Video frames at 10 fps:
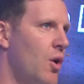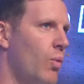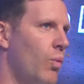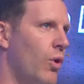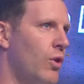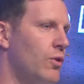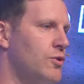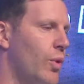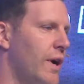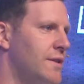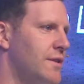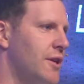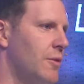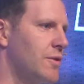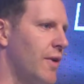one of those ways in
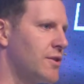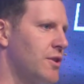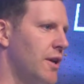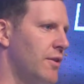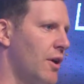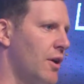terms of actually,